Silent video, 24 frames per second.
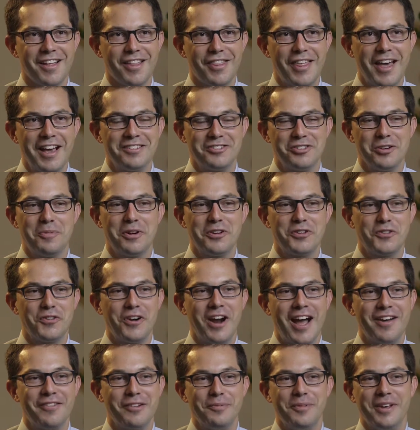Thanks so much for
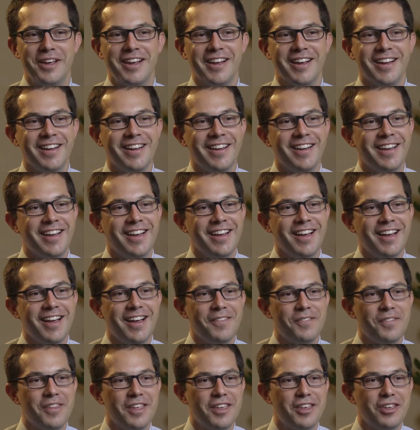having me.
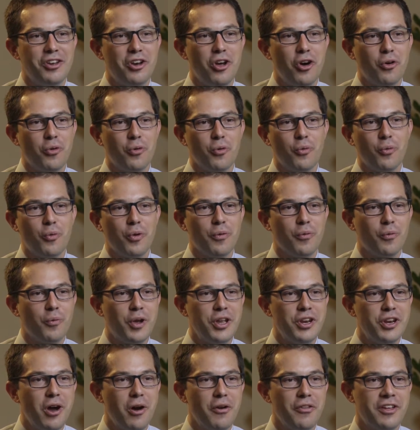You know,
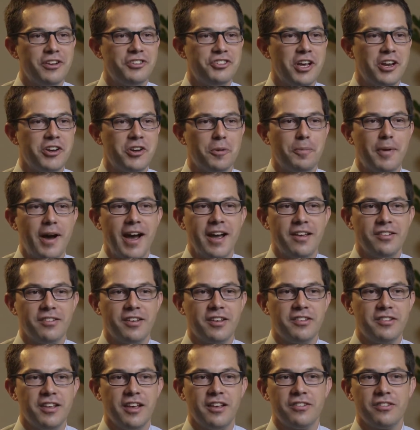we know that gender bias
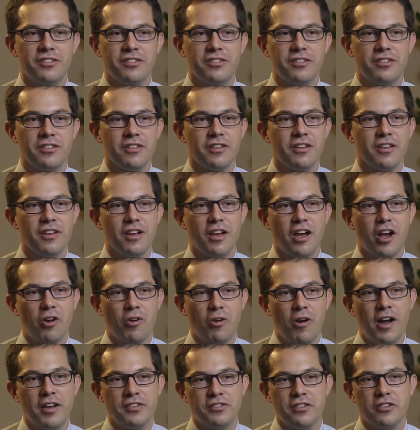exists
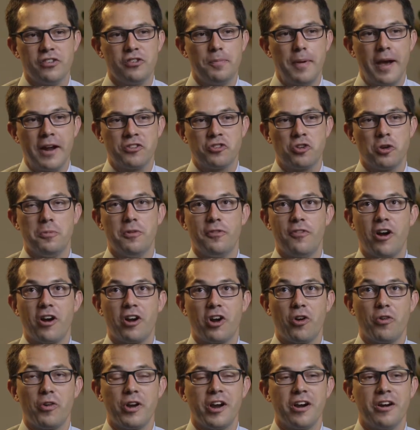across the spectrum of our
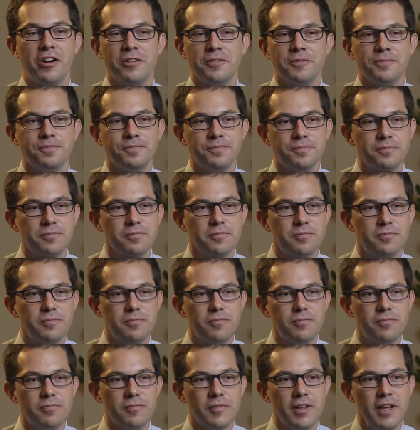career.
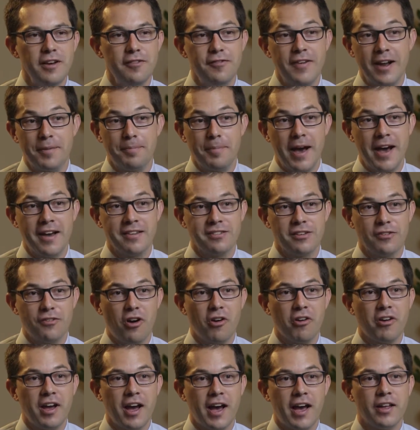In fact, bias of
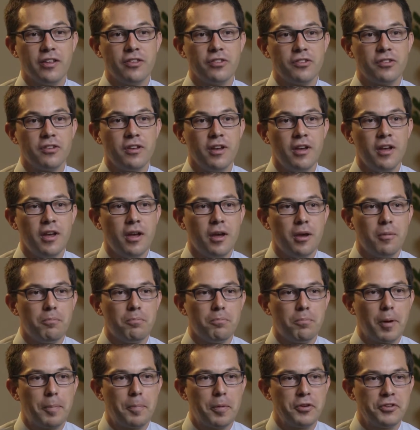all kinds,
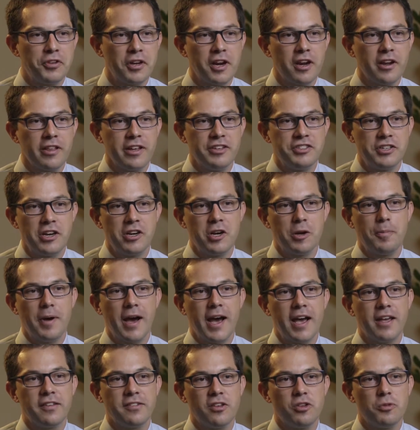but particularly gender
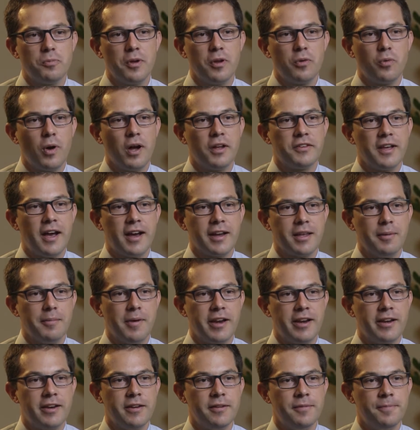bias has been well
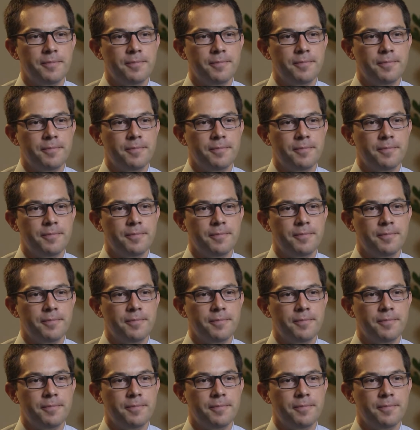documented.